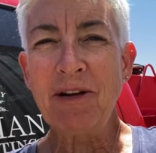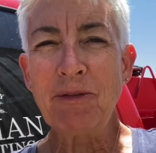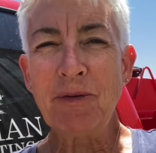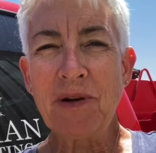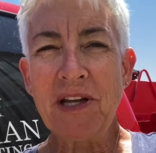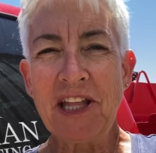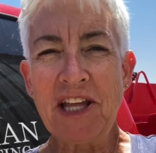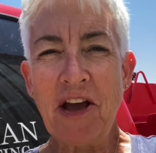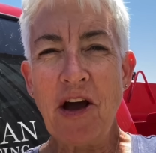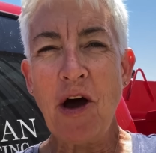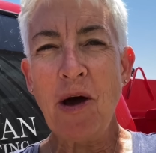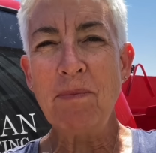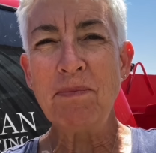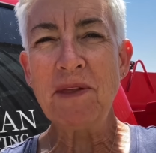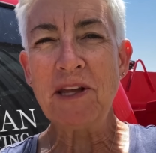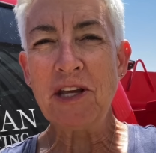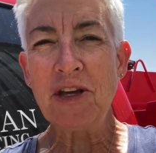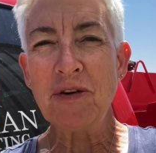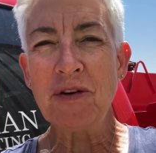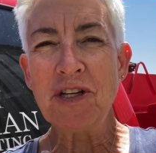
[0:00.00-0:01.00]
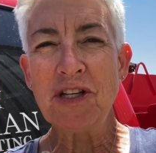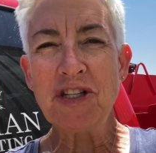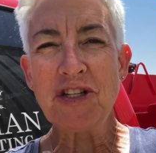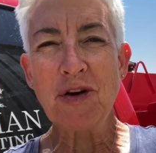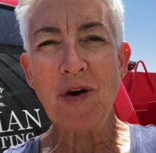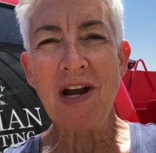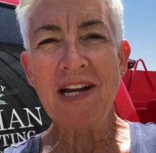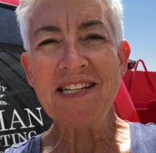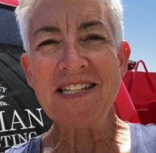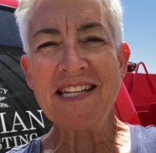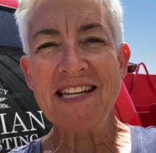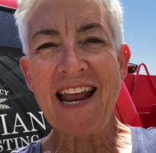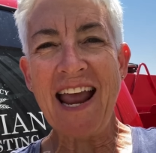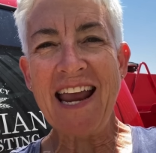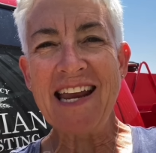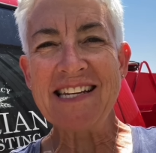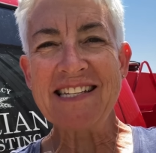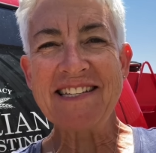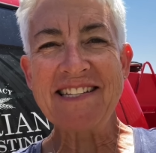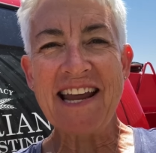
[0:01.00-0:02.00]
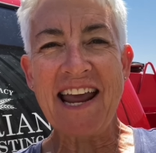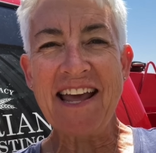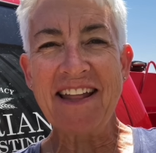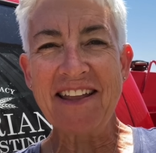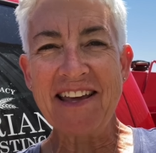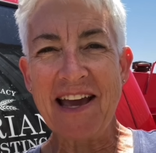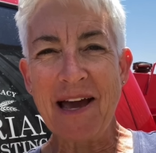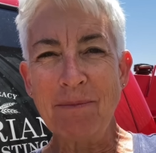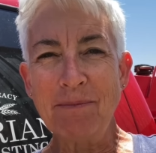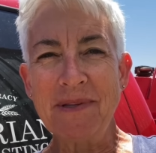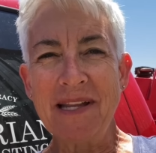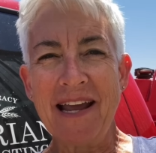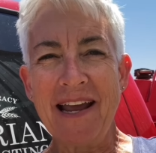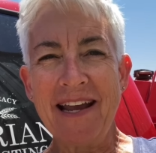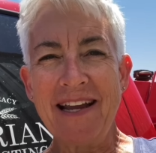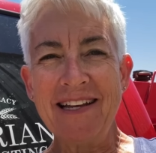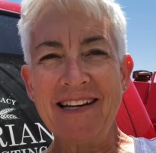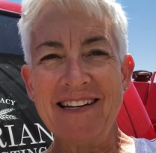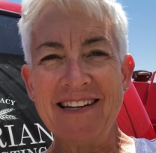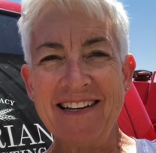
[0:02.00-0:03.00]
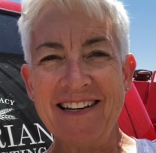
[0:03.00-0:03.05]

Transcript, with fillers: really hope that you enjoyed today's daily update.